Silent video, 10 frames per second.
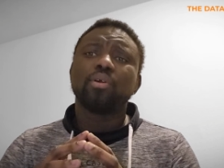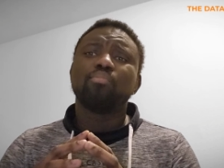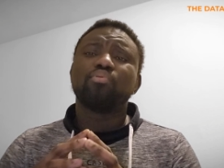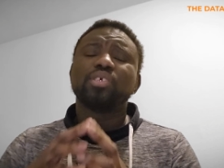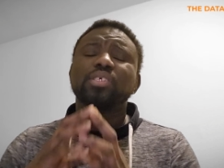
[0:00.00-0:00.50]

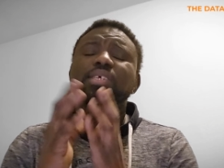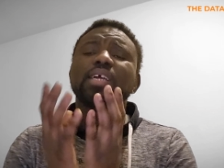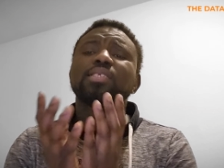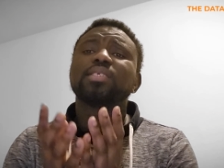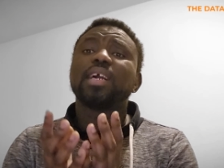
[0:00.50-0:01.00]

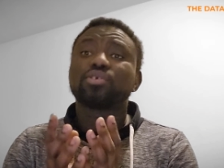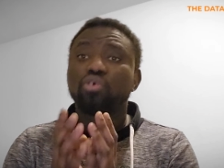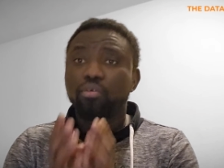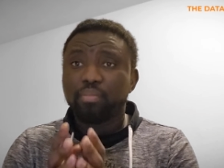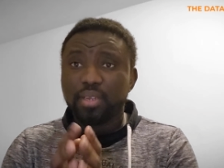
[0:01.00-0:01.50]
present that
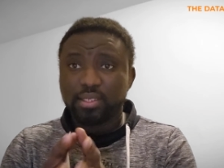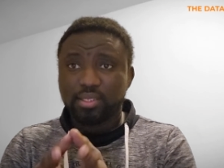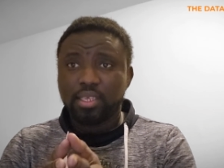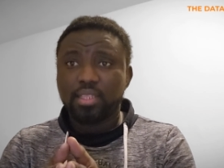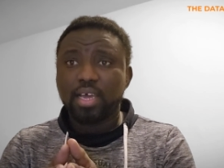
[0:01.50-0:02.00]
complex
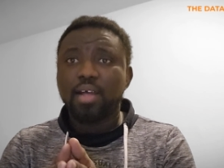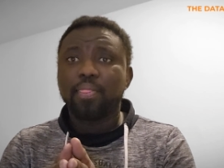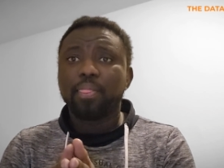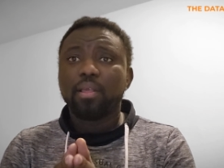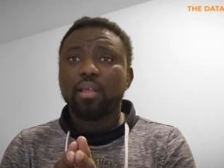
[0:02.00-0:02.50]
data
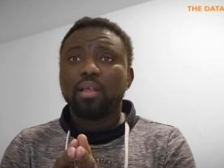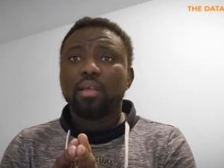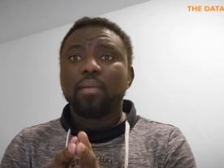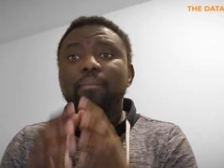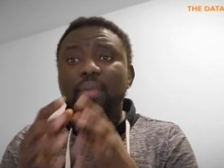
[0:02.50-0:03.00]

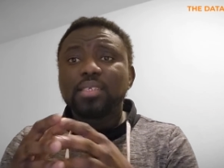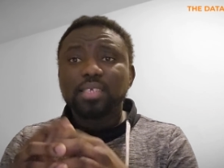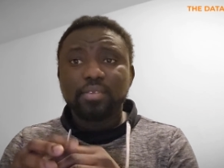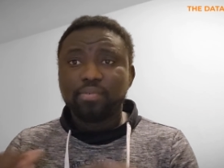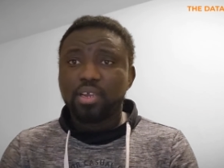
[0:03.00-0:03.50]
makes
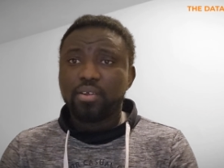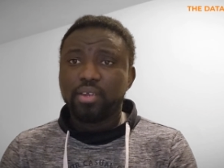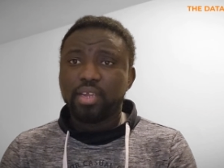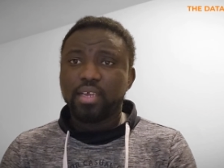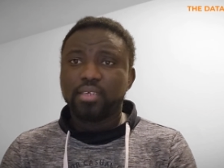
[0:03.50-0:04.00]
it very
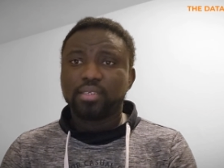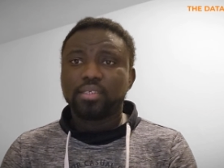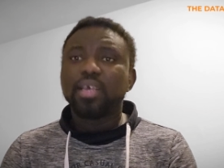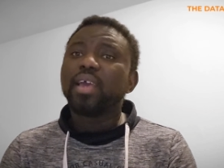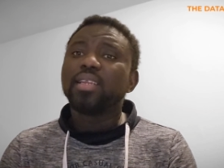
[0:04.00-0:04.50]
nice
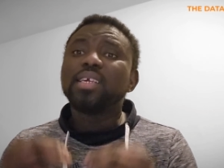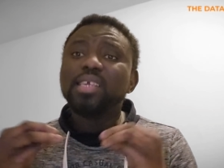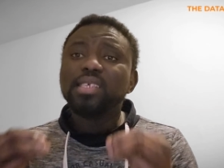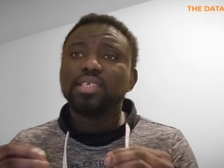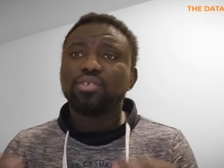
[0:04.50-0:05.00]
and
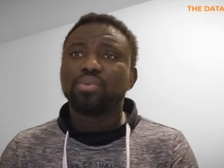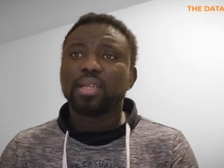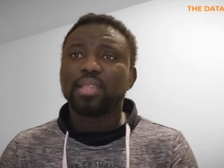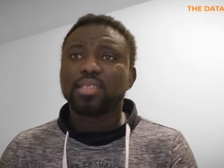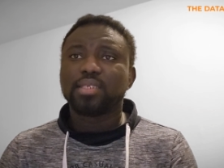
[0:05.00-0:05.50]
easy to
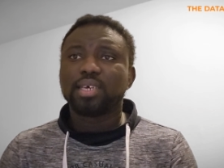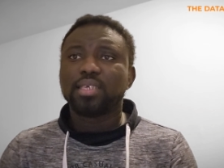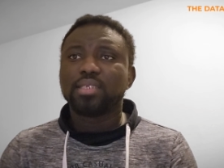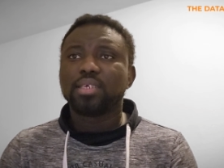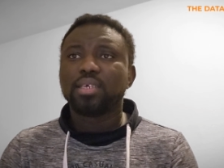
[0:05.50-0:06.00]

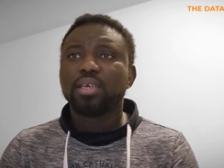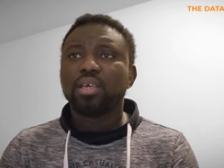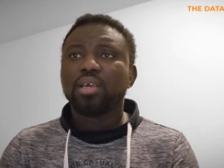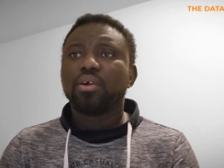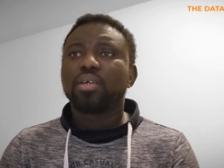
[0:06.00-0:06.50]
understand.
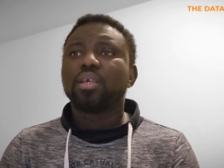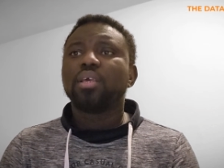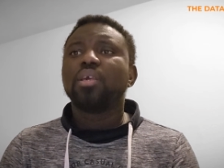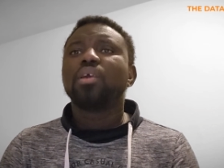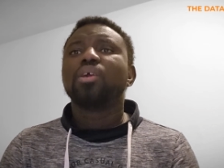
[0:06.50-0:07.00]

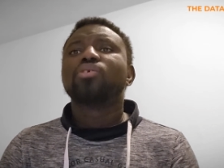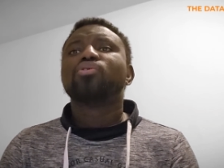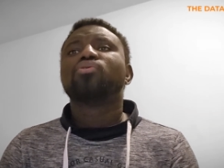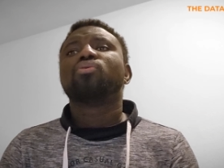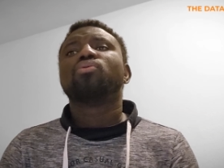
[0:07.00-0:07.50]
Okay,
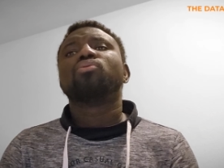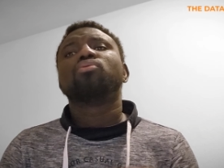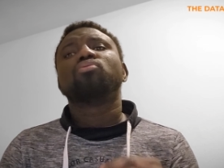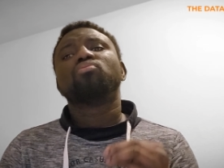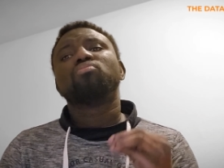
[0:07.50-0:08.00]

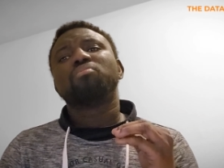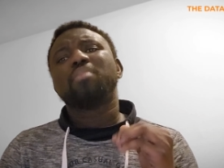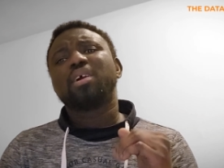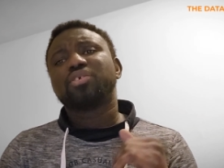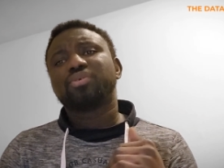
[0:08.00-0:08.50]
so
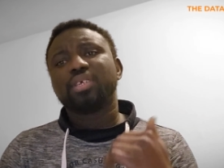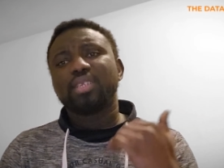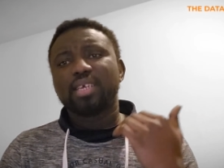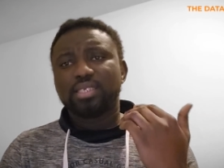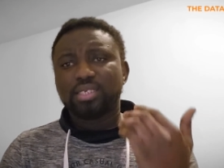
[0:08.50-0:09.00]
mastering
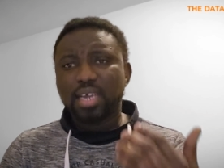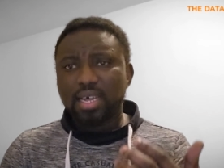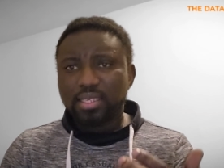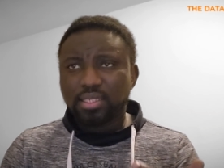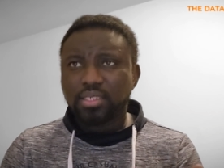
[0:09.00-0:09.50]
the
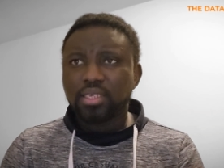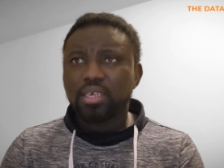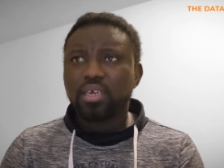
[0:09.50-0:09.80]
charts,